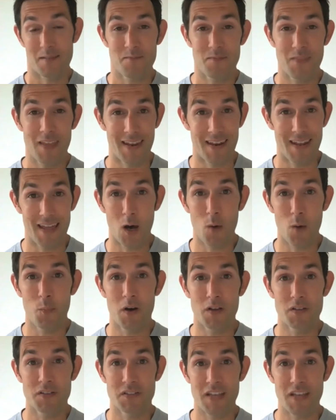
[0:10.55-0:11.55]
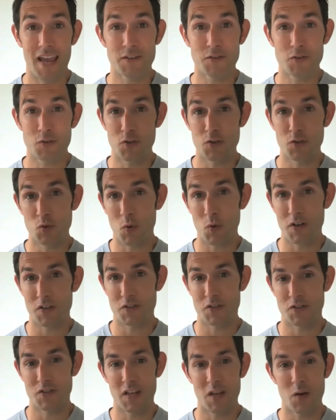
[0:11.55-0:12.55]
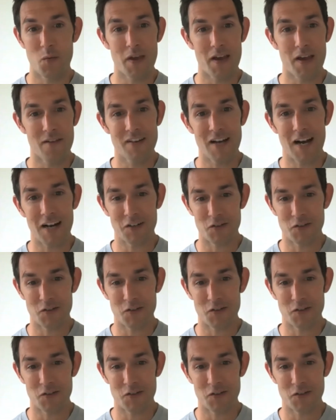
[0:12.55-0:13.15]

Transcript: And to help us answer these questions today, we have Dr.